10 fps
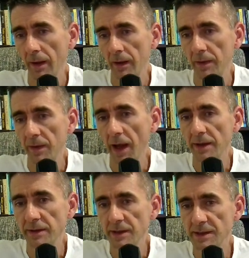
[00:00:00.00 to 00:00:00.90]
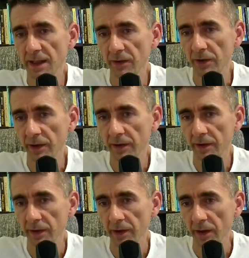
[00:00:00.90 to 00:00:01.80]
knight d7.
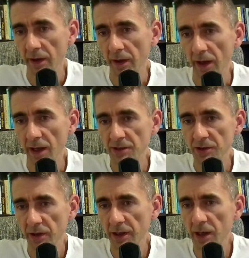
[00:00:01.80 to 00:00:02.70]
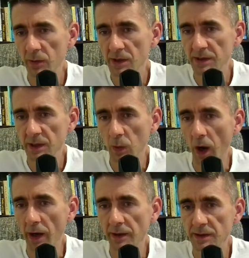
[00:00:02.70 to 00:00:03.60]
Actually, here we see
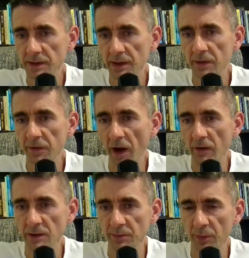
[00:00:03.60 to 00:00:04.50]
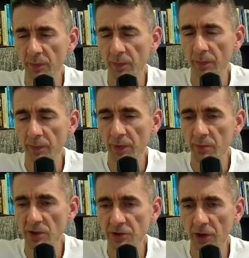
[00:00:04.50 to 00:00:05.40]
why this e5 was
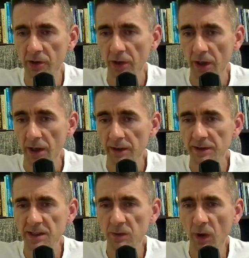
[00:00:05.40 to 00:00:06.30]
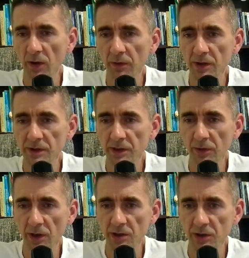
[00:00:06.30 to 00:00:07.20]
premature. This is one of the
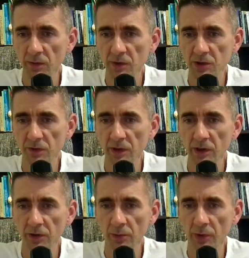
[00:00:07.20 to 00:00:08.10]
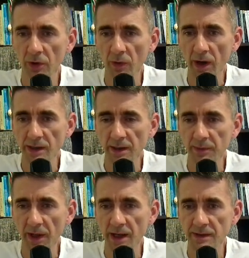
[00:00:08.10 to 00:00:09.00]
situations which we need to be aware.
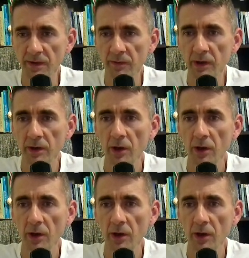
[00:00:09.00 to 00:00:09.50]
Sometimes when we